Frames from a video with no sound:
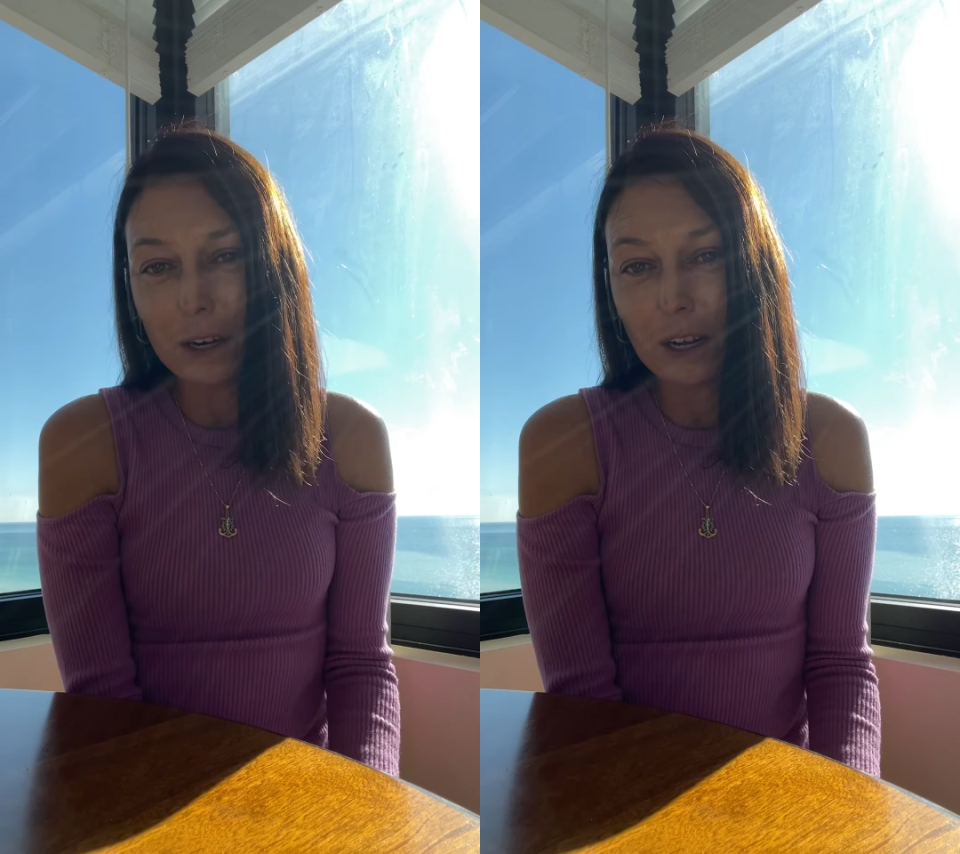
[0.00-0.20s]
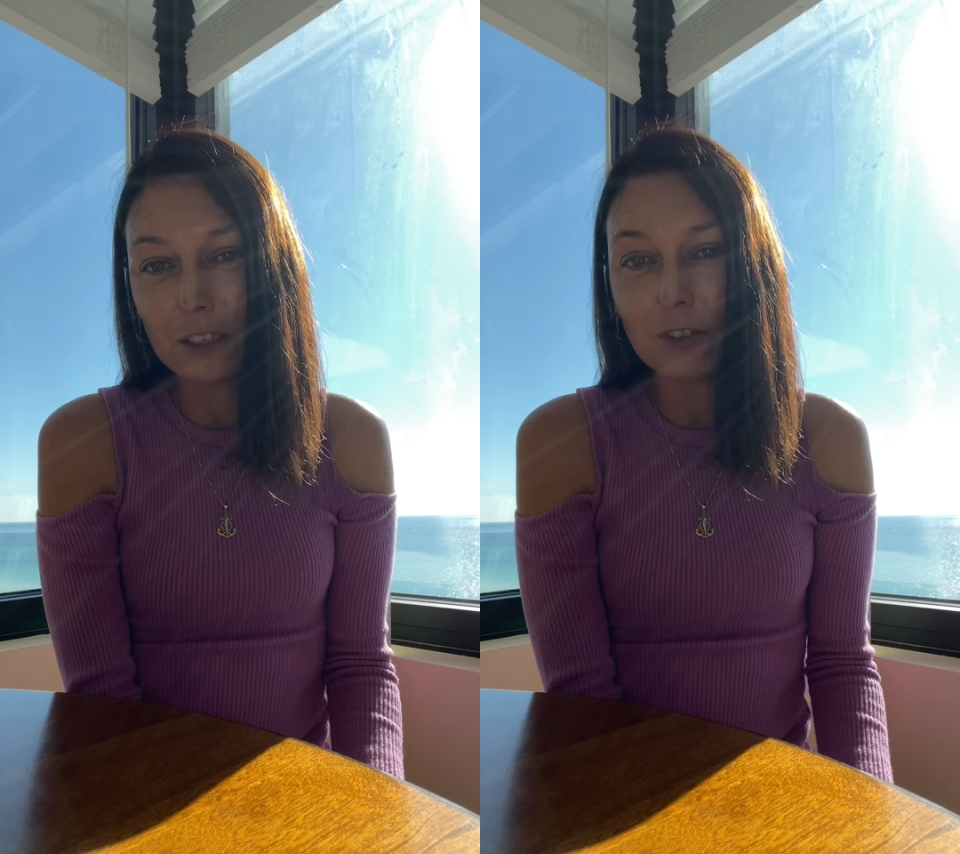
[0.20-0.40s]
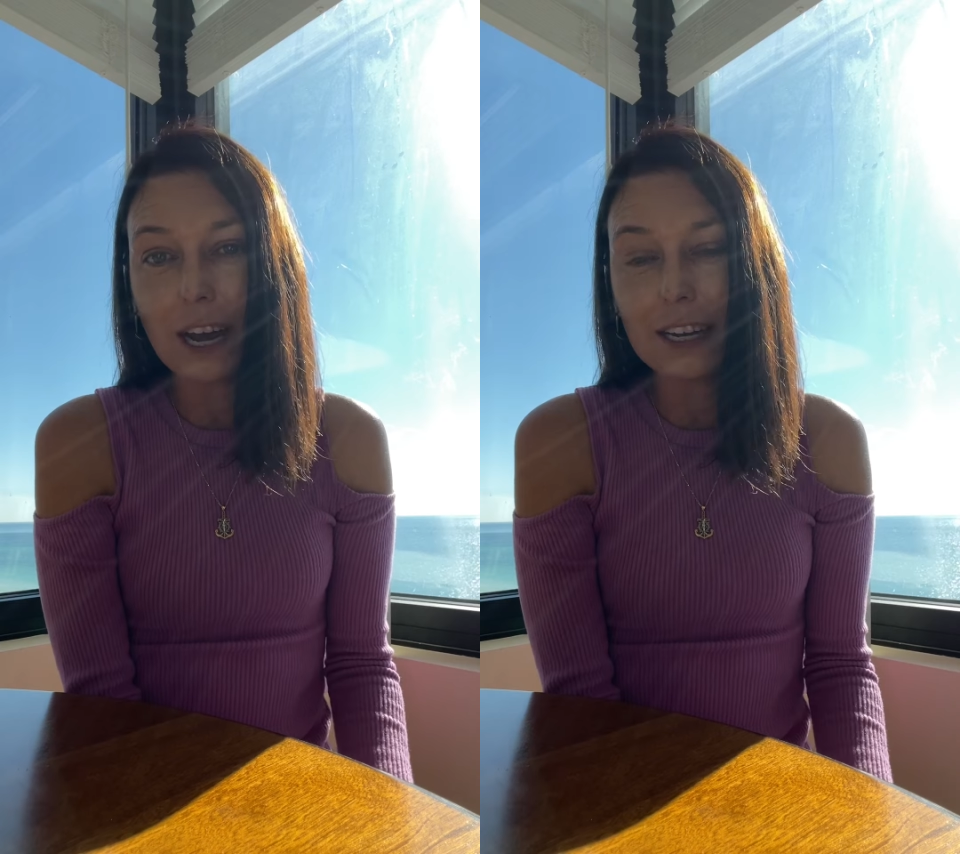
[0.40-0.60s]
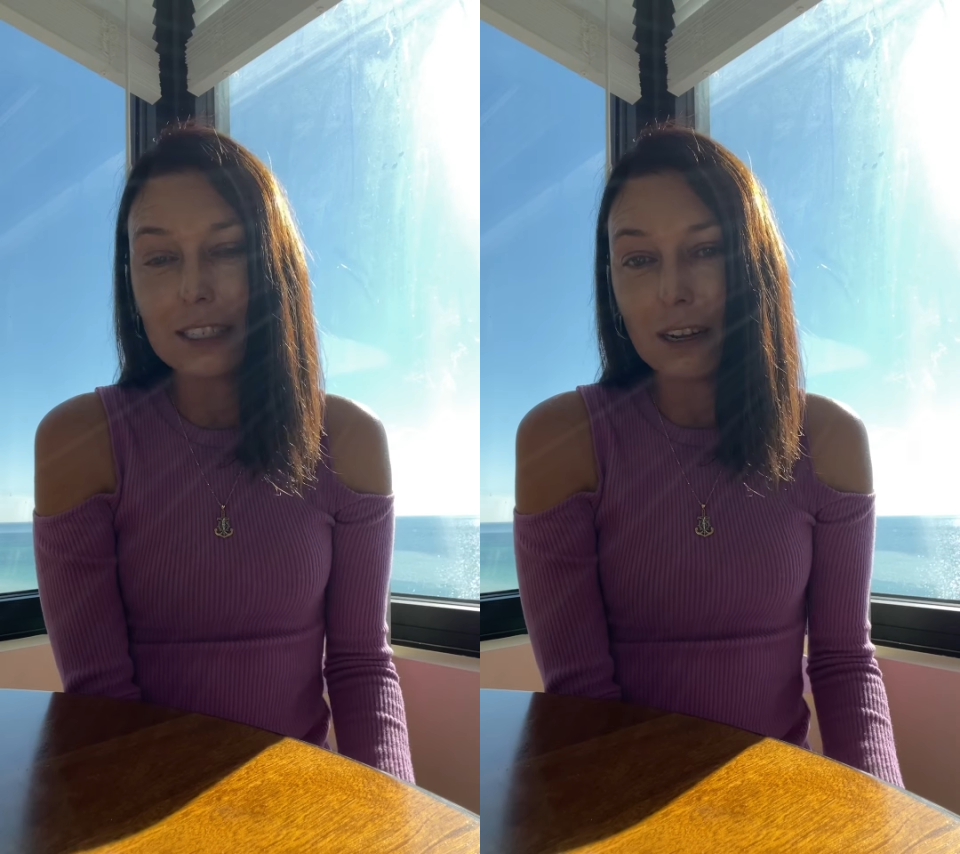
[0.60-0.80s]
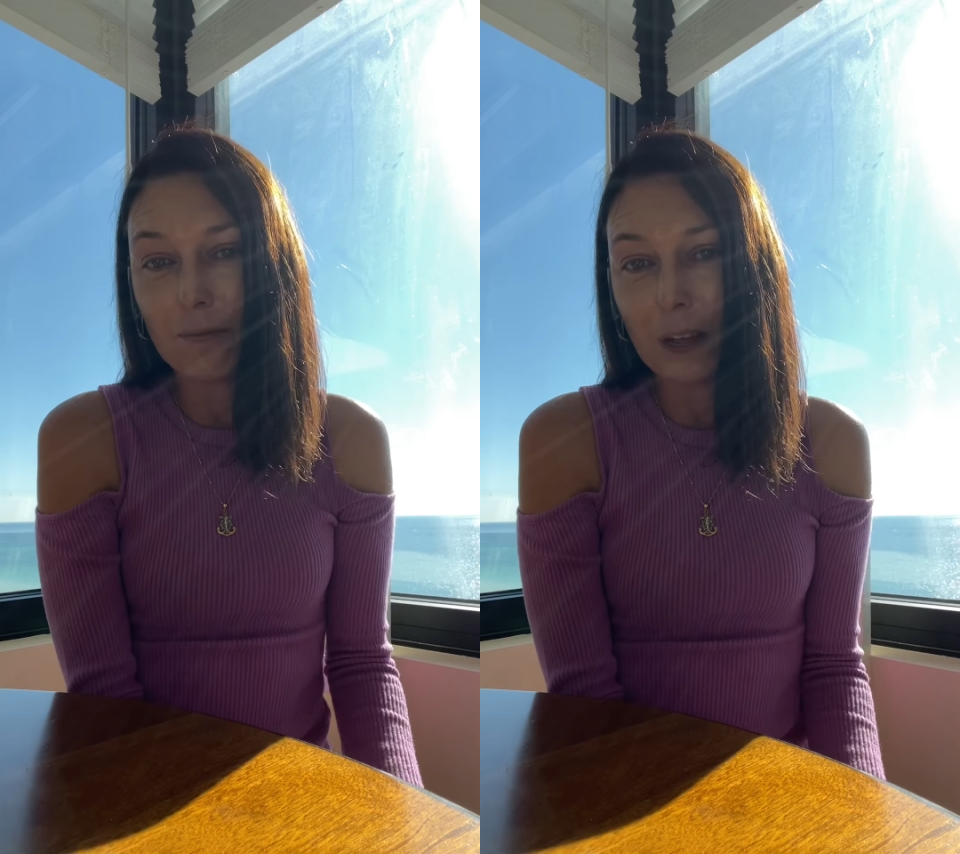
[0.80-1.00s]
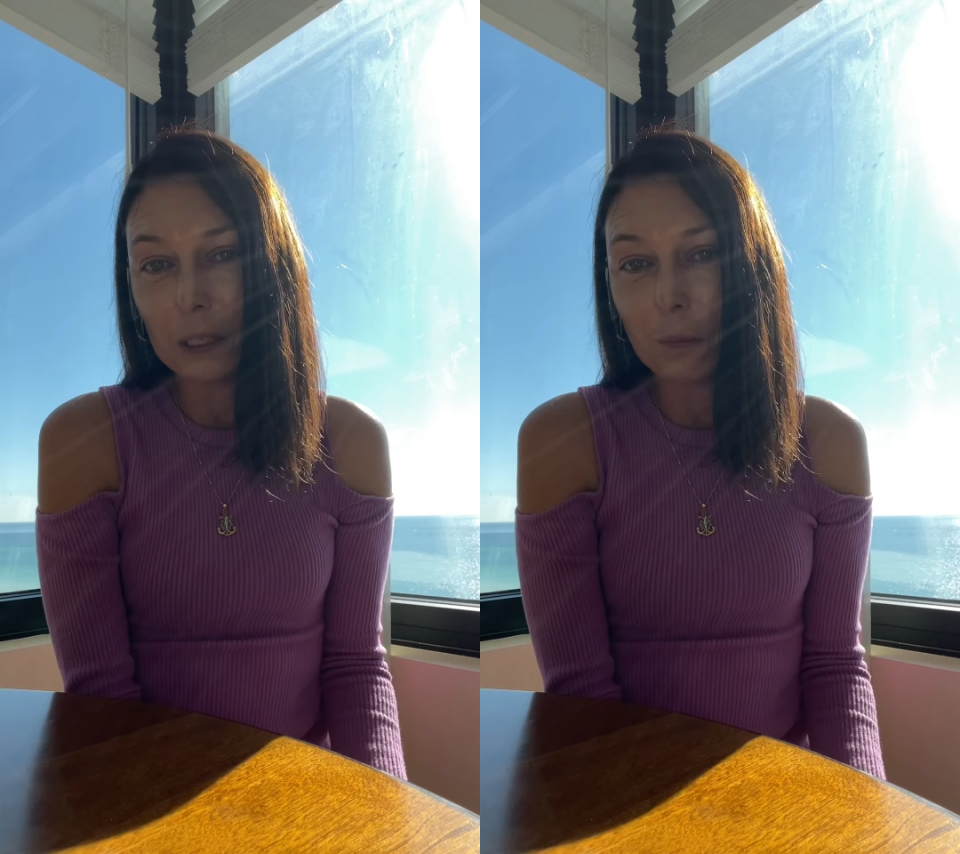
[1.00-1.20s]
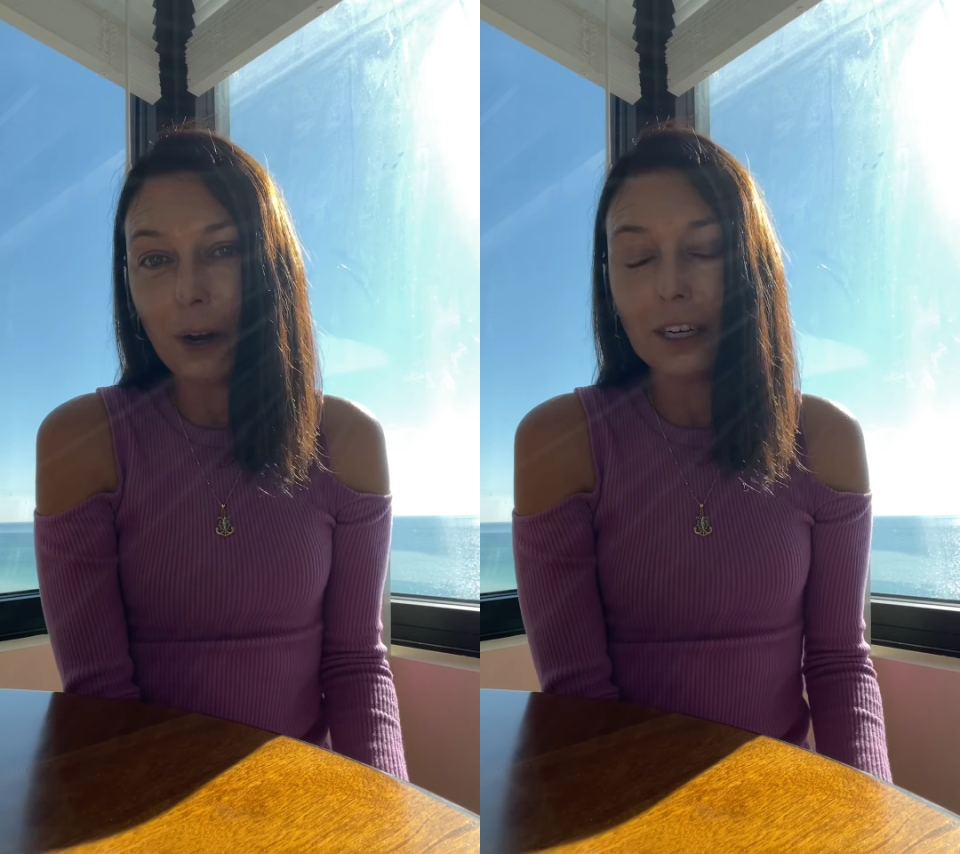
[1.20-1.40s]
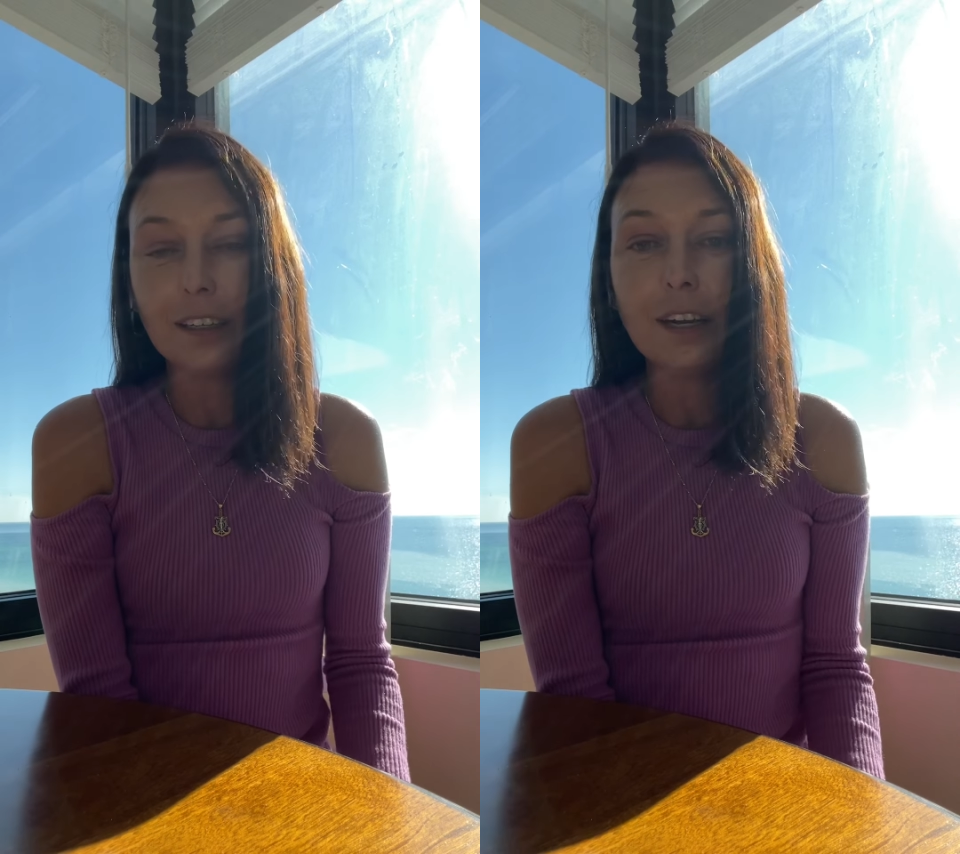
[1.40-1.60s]
contract and it fell
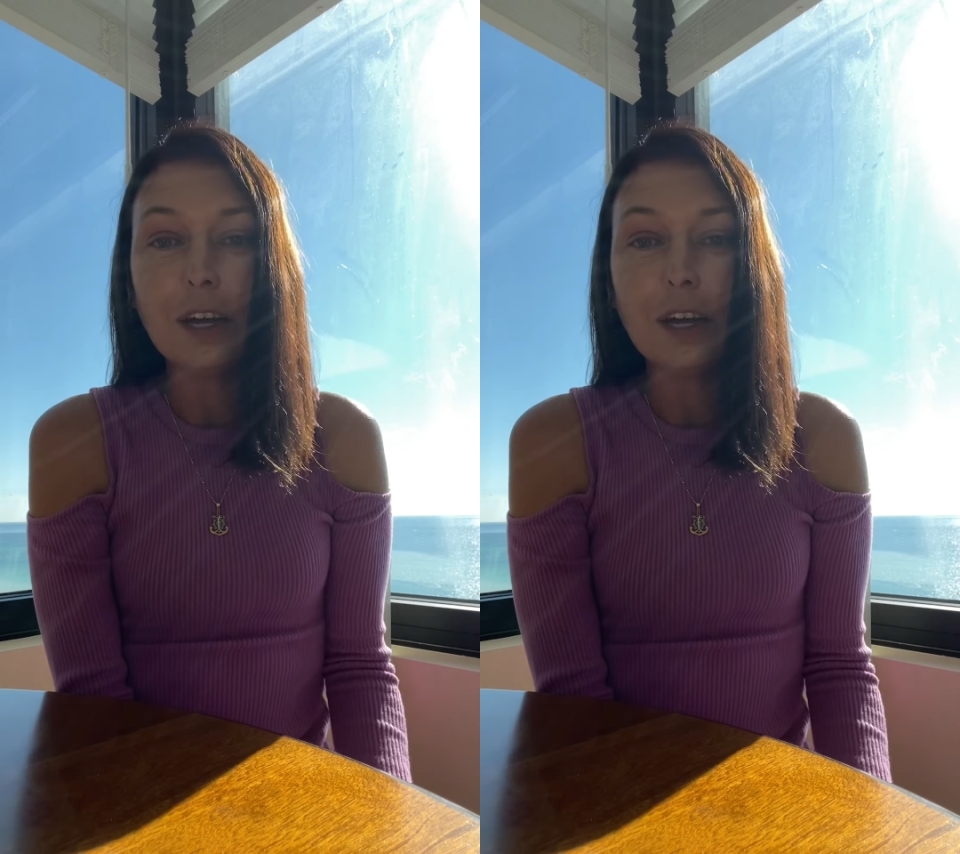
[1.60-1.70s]
apart.